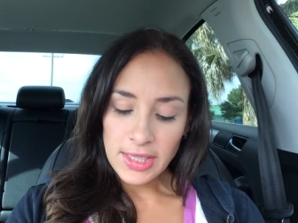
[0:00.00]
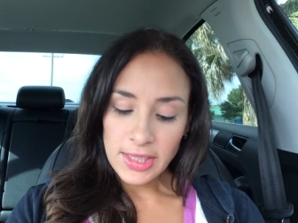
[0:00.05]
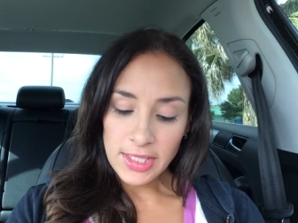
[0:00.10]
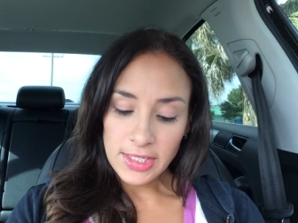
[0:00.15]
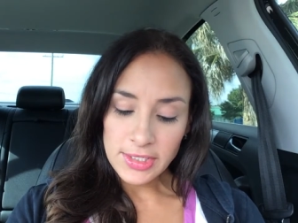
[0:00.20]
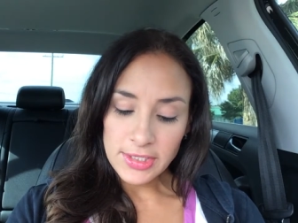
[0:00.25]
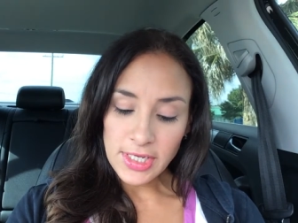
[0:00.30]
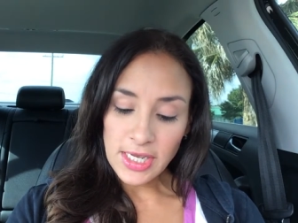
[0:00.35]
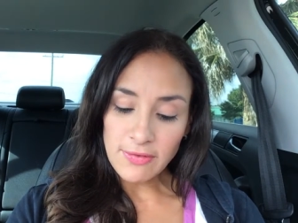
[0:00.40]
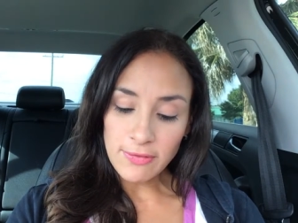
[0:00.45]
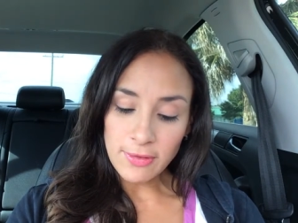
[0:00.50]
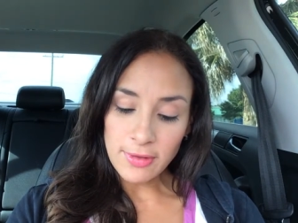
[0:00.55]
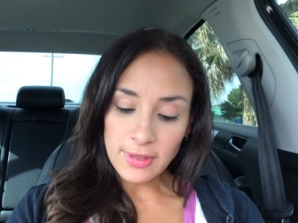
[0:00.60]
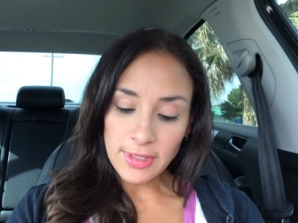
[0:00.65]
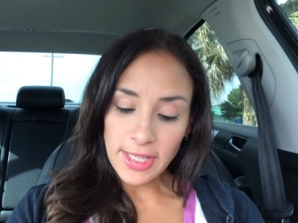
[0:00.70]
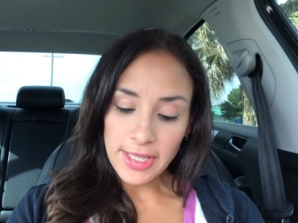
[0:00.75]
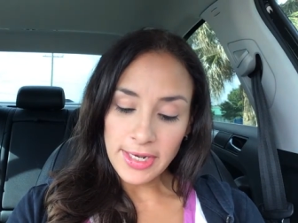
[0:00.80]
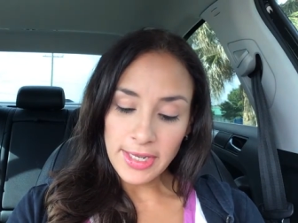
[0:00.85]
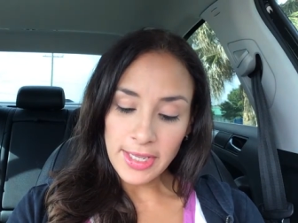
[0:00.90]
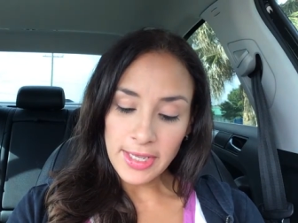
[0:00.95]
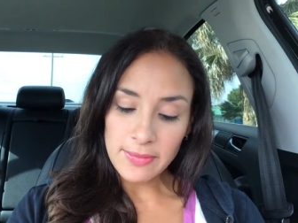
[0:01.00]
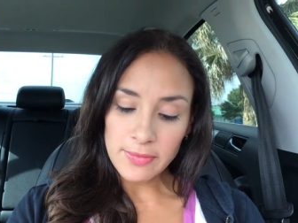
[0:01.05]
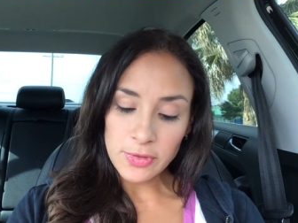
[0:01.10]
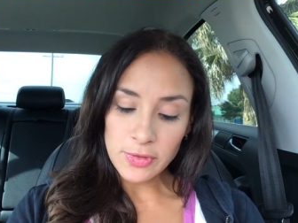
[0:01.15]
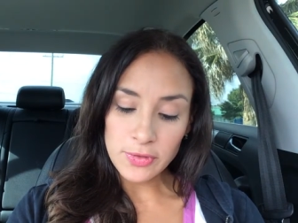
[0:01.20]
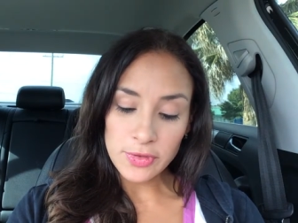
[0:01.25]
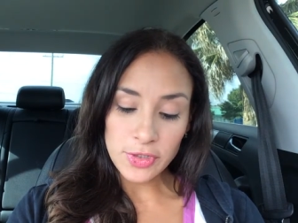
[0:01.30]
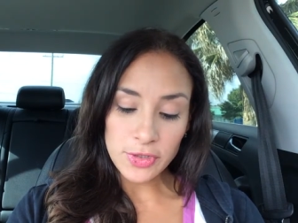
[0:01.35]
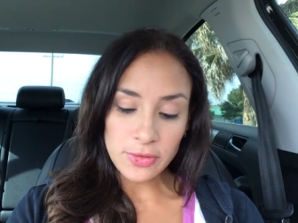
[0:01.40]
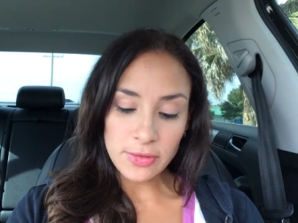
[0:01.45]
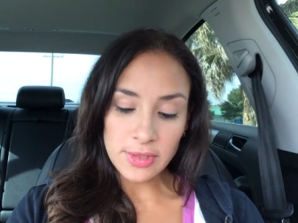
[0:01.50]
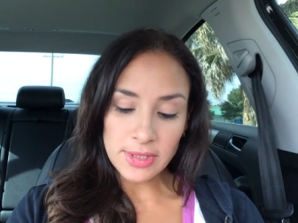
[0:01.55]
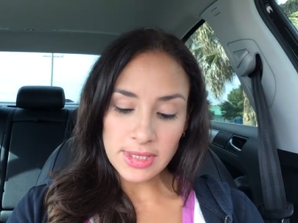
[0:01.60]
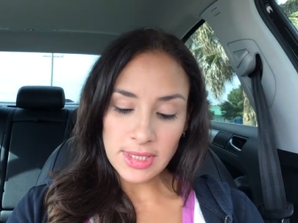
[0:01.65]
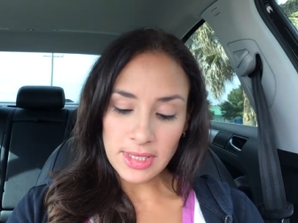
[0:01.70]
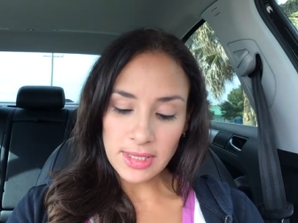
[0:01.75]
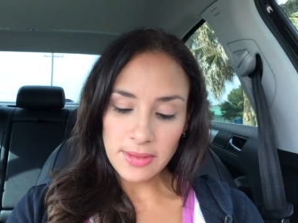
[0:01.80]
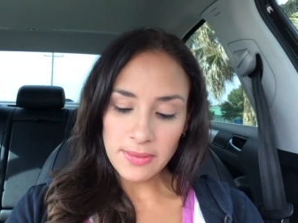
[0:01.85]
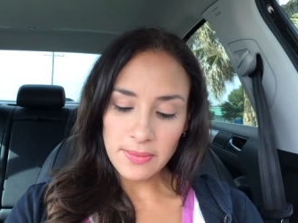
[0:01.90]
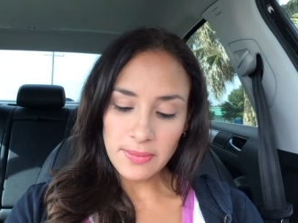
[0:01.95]
The devil led him to
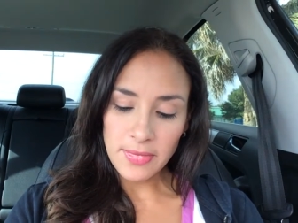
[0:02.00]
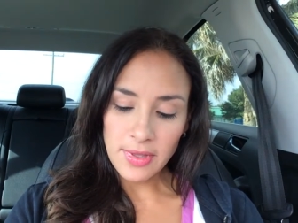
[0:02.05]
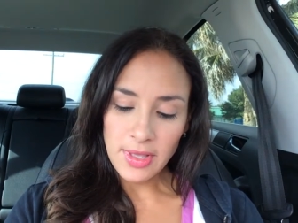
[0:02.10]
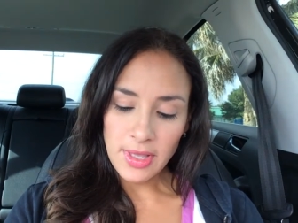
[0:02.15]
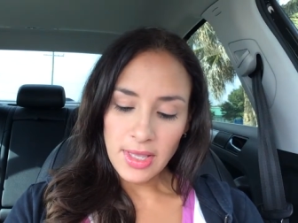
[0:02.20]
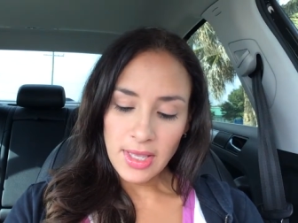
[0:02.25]
Jerusalem